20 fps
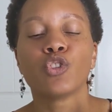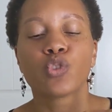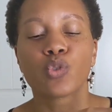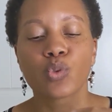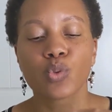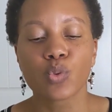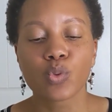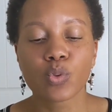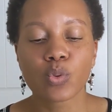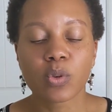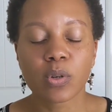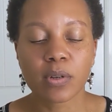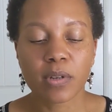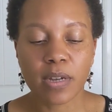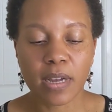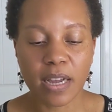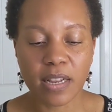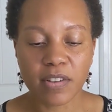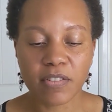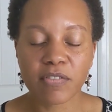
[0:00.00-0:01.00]
to
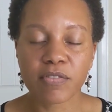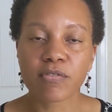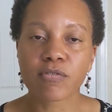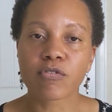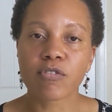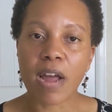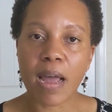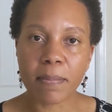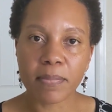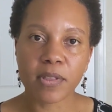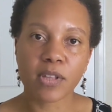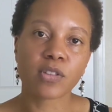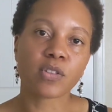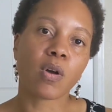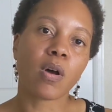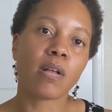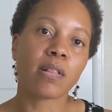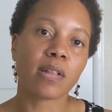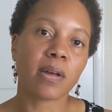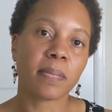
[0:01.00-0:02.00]
kind of wrap this
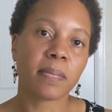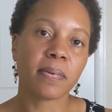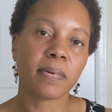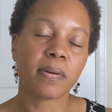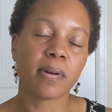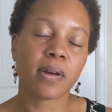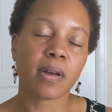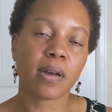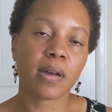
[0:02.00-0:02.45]
all up,